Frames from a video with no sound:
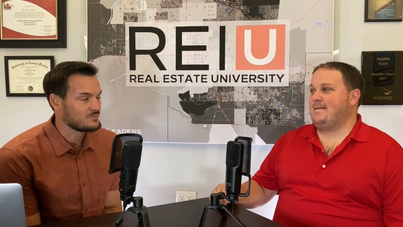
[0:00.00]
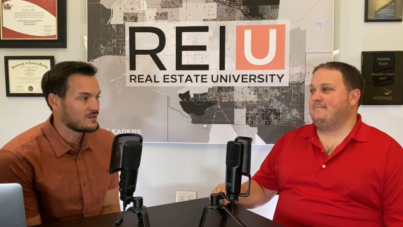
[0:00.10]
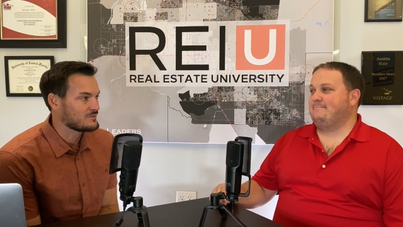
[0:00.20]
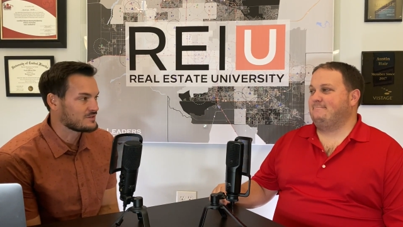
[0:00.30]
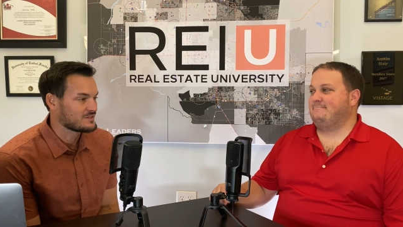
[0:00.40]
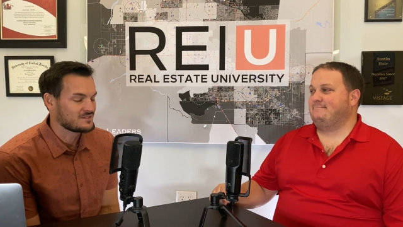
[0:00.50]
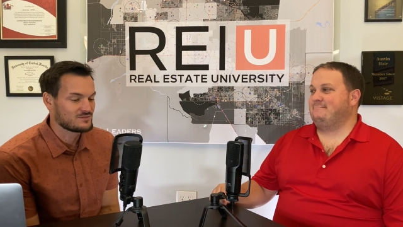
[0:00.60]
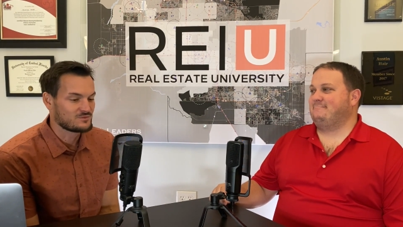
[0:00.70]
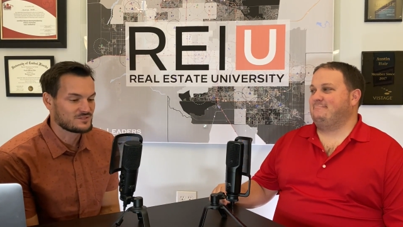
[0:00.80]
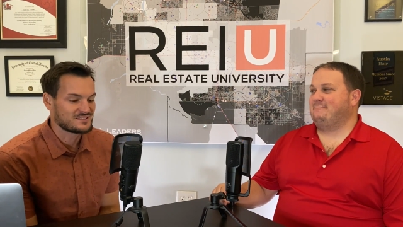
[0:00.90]
Speaker 1: Palmer
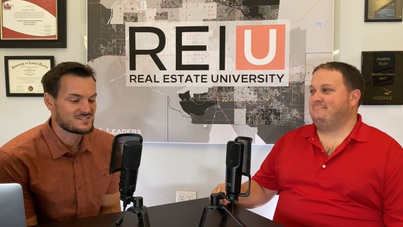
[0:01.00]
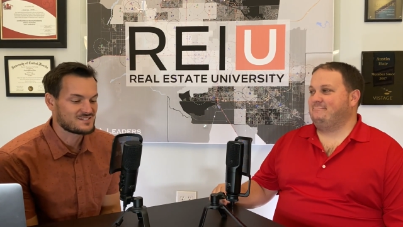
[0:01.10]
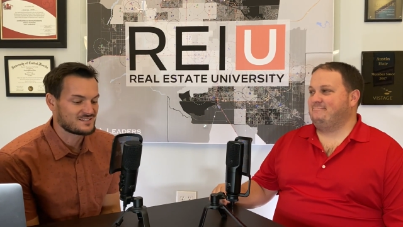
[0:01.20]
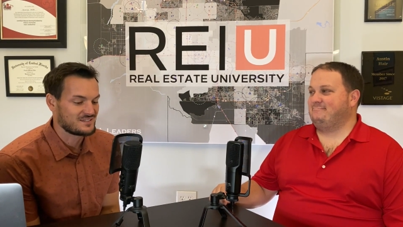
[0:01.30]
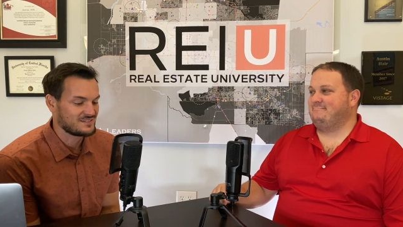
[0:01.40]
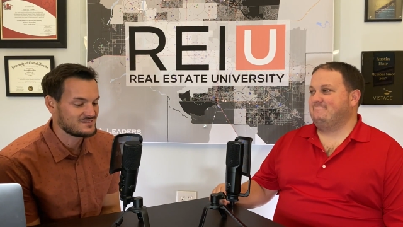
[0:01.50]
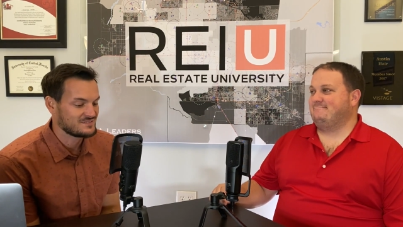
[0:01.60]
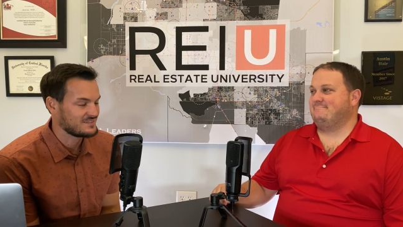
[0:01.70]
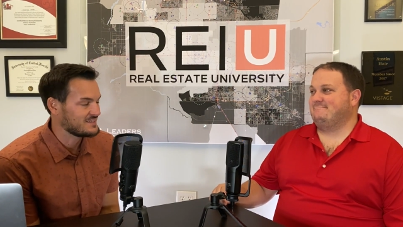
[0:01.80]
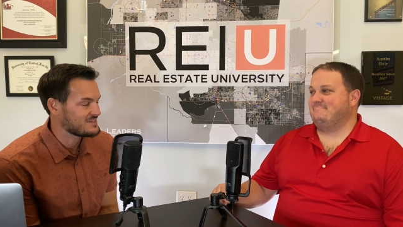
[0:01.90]
again with us
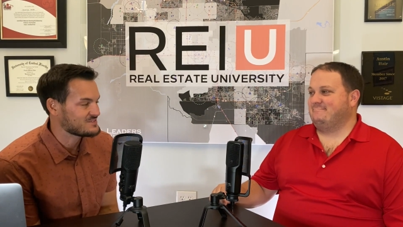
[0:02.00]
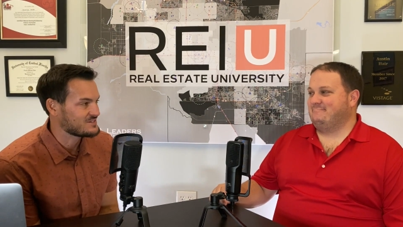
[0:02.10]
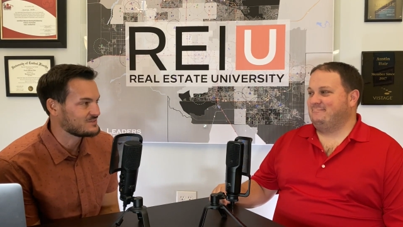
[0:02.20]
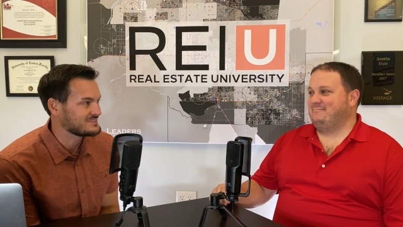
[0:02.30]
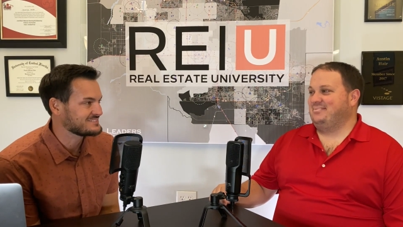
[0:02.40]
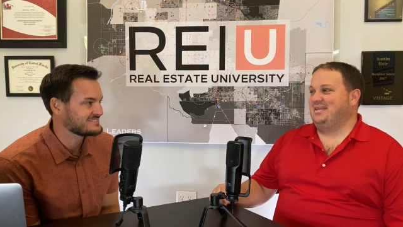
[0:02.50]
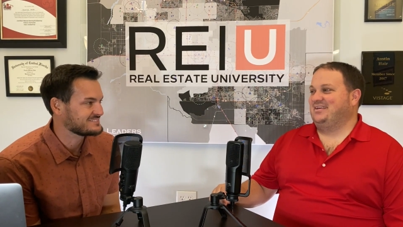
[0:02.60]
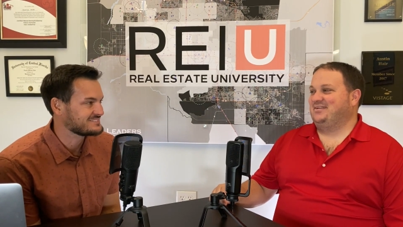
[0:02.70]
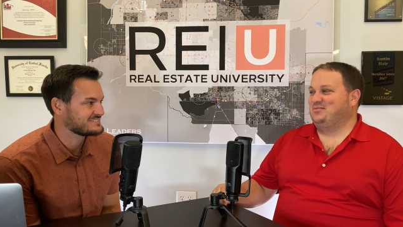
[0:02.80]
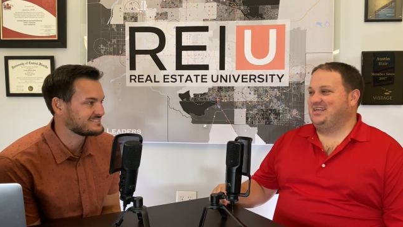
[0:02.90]
today. Nate, how's it going?
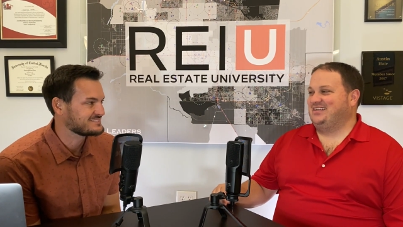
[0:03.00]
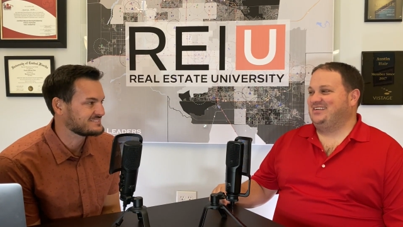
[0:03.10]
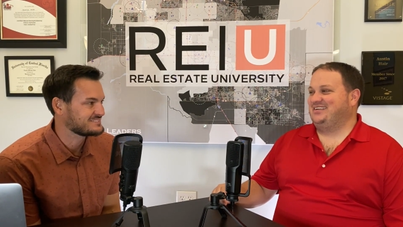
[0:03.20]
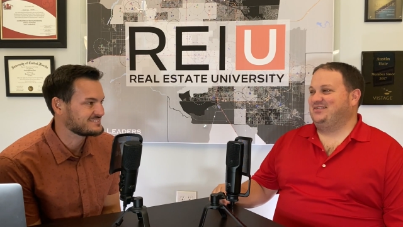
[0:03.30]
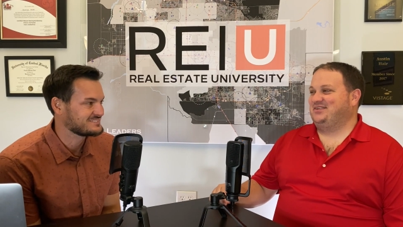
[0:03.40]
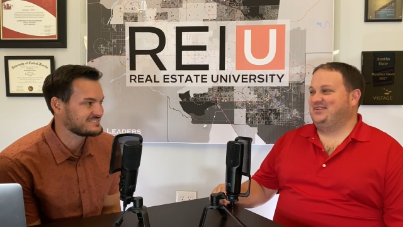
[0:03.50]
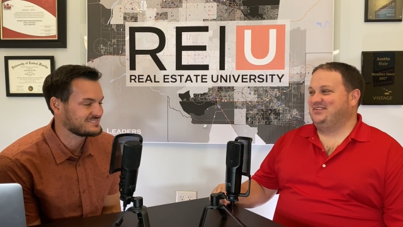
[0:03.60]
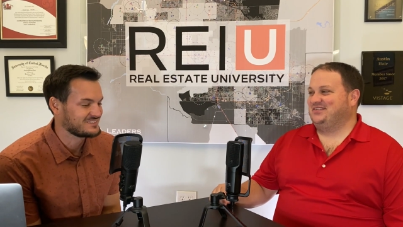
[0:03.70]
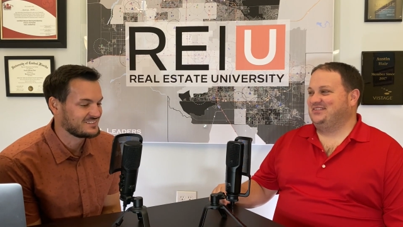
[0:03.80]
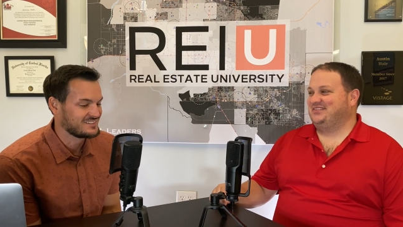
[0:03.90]
Speaker 2: Good, man. How are
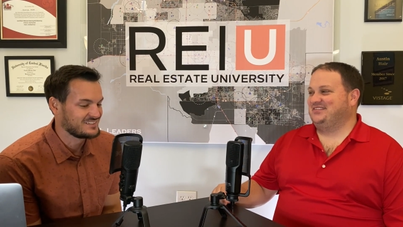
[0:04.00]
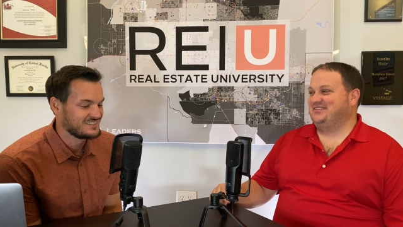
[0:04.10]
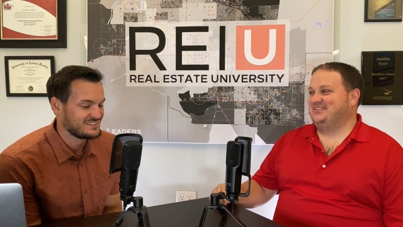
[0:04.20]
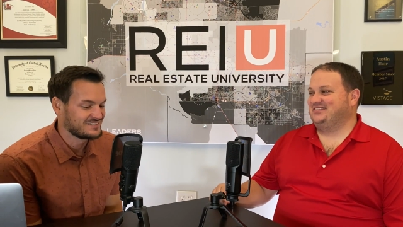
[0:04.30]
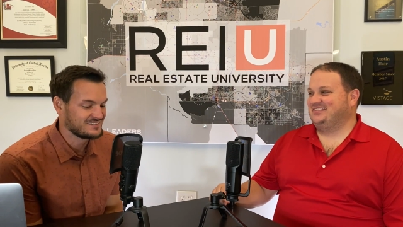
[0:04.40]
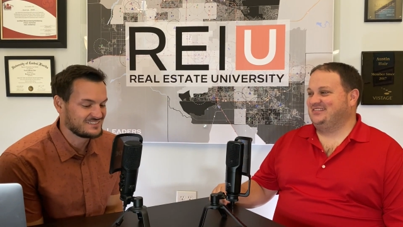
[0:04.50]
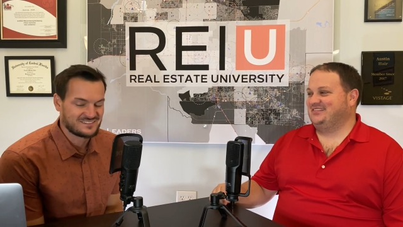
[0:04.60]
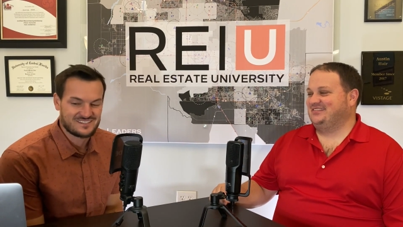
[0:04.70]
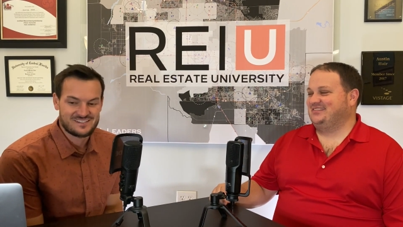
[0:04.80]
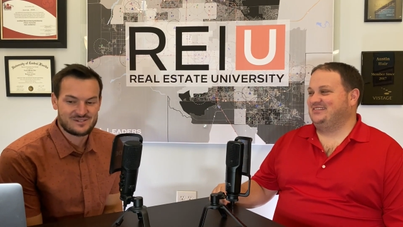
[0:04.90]
you?
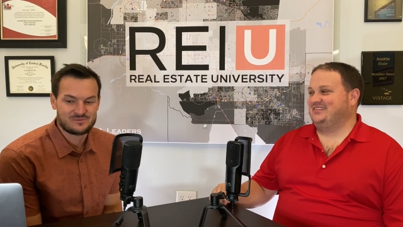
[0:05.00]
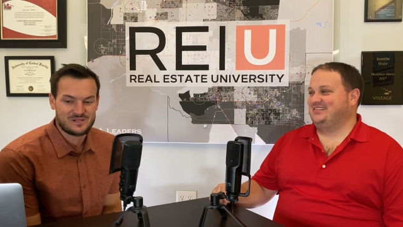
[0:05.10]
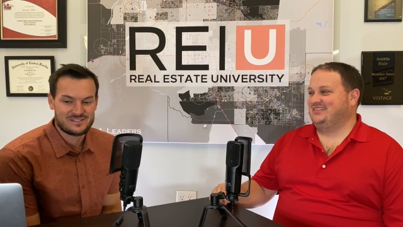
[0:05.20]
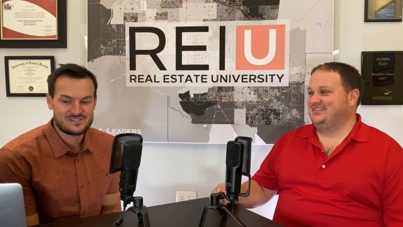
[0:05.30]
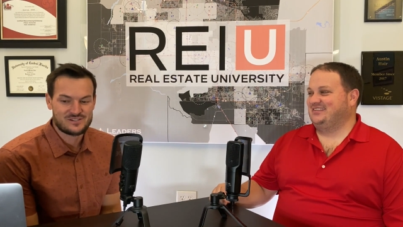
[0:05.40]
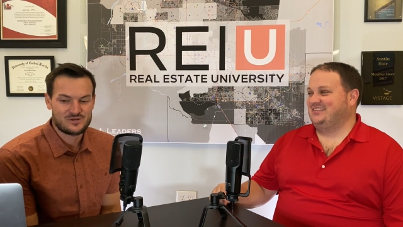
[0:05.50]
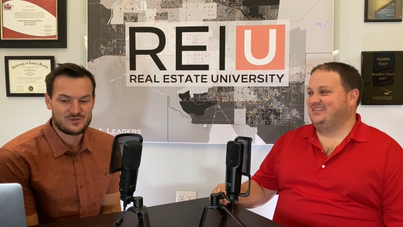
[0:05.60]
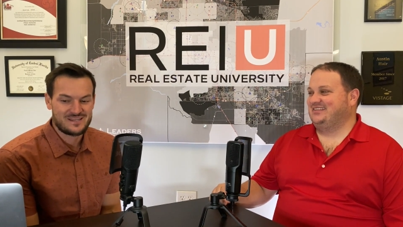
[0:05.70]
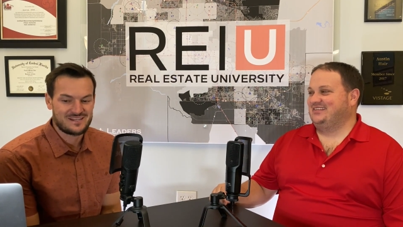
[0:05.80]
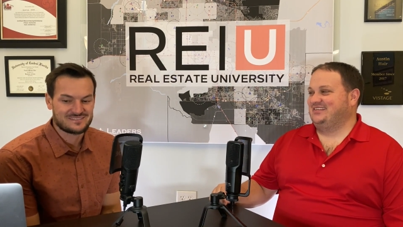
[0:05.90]
Speaker 1: Good. Um, and
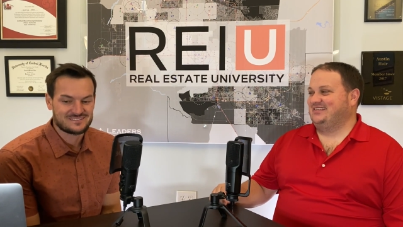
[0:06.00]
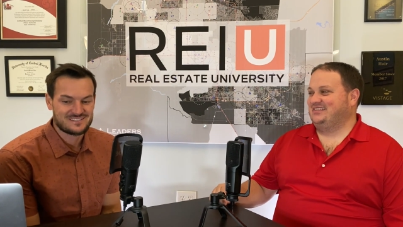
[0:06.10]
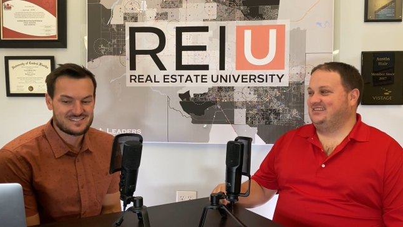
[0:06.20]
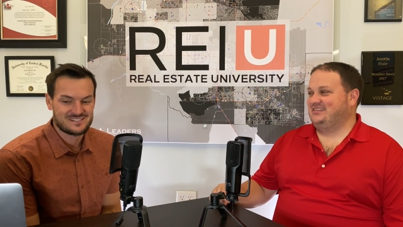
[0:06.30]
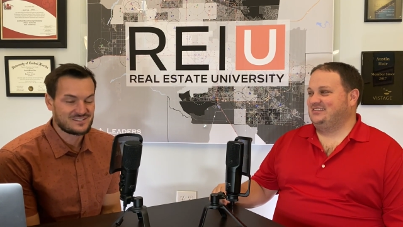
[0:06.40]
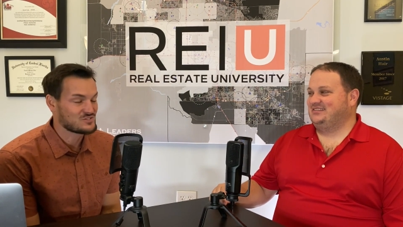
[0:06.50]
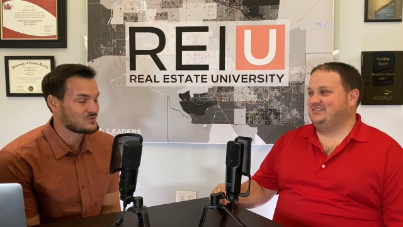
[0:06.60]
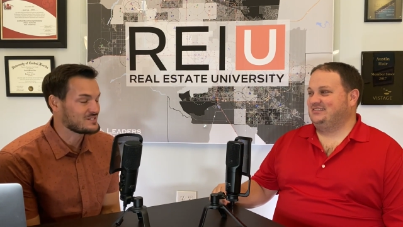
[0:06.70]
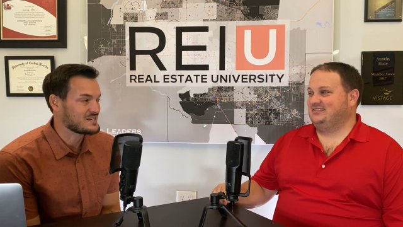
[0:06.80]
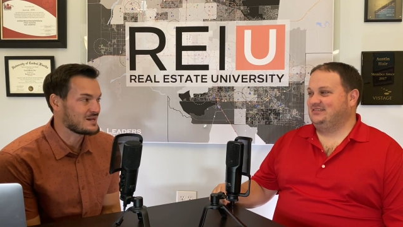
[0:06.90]
so, yeah, it's uh,
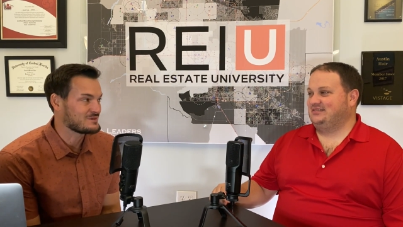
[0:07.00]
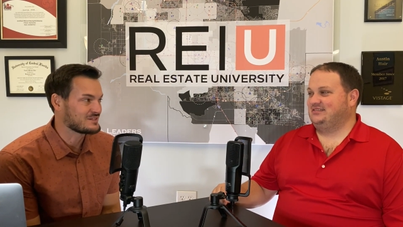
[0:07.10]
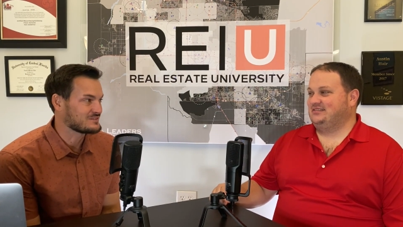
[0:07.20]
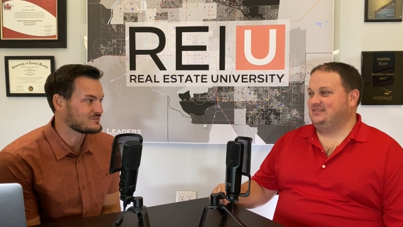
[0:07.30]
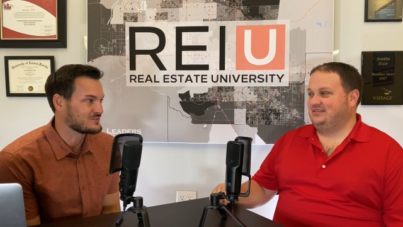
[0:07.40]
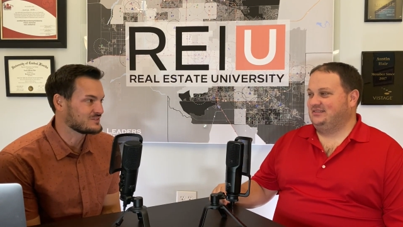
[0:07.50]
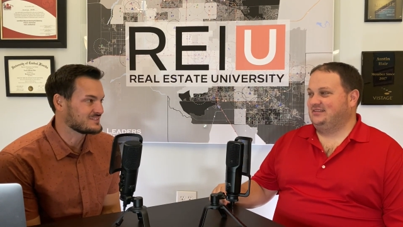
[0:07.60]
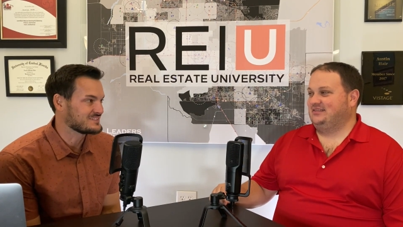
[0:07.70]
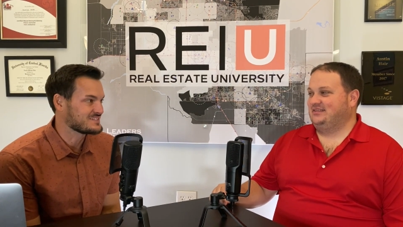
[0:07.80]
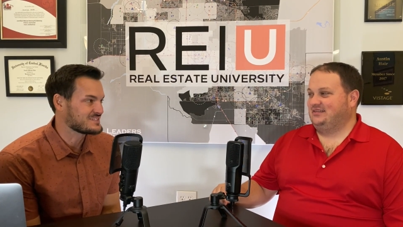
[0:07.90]
it's great timing
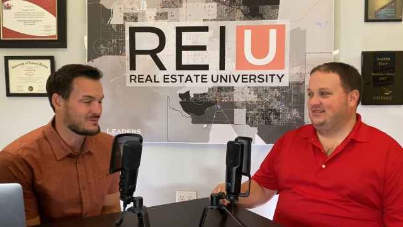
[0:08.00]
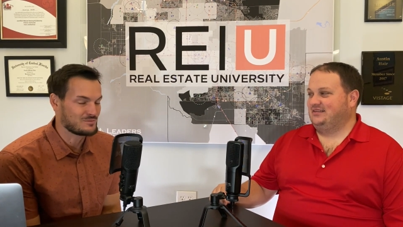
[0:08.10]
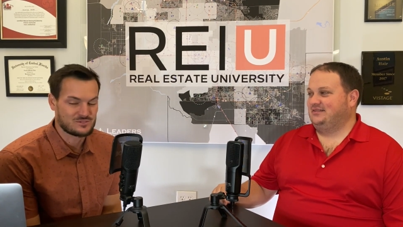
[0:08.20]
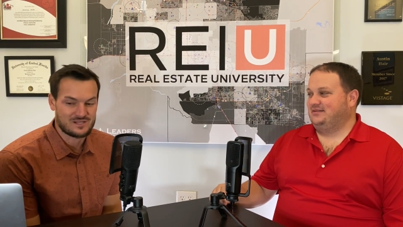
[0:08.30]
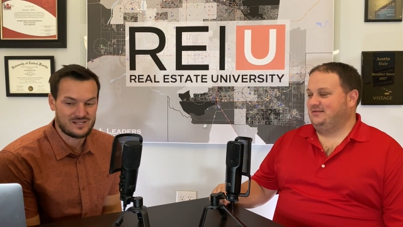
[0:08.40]
for this episode